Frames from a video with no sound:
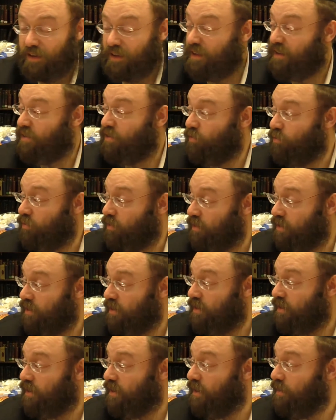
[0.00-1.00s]
He thought
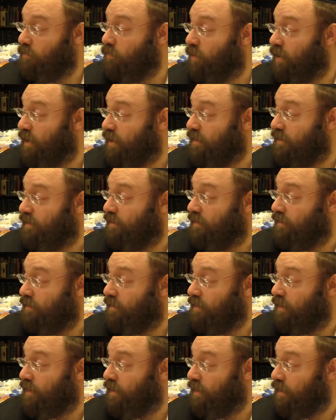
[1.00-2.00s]
he wanted to.
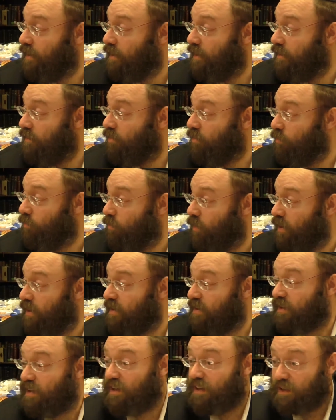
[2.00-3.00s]
He
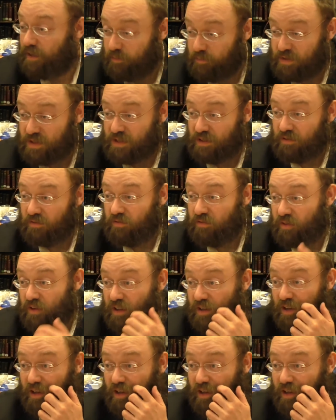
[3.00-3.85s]
wanted to kill himself.